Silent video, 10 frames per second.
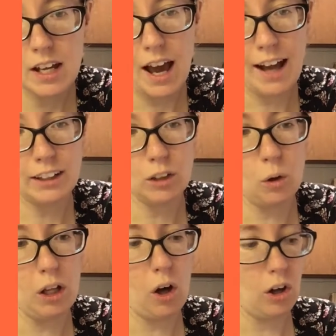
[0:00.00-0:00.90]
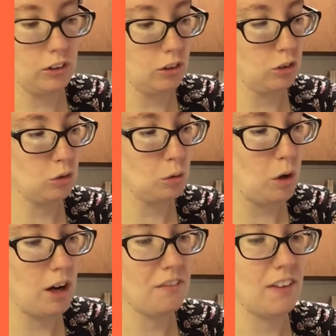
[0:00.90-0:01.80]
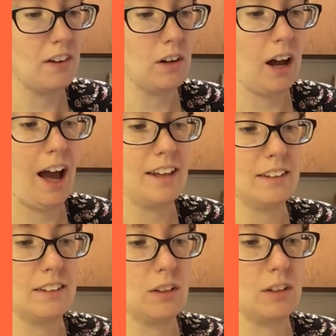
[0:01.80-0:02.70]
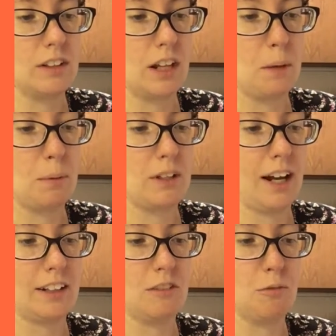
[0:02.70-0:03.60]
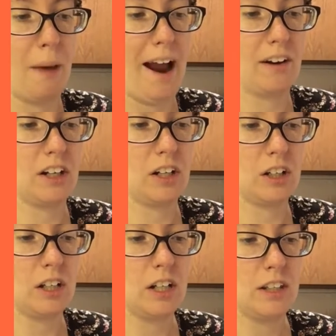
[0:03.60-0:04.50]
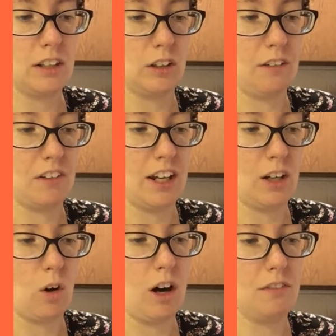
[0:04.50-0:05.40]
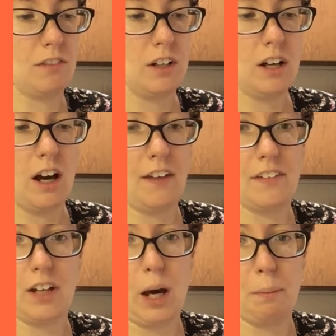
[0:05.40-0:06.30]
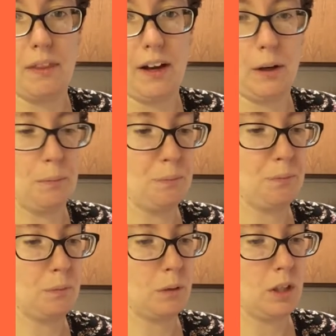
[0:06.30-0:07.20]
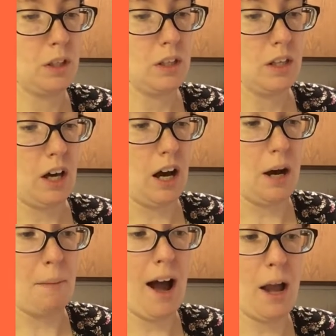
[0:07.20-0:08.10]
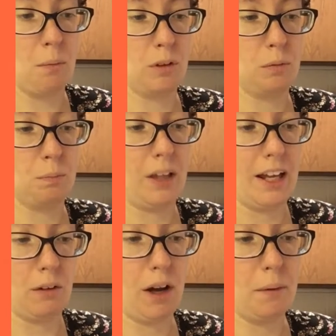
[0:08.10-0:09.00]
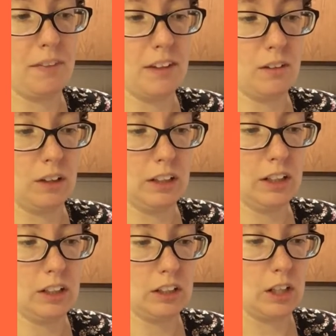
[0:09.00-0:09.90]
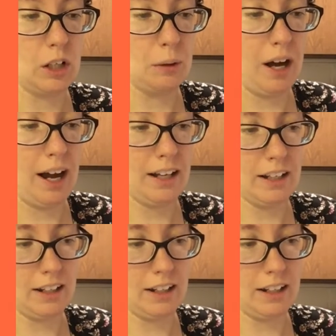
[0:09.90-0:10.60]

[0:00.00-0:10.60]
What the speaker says: actually will also screw off, and there is a protective barrier that you'll have to take off at the top there. I was playing around with this earlier, so I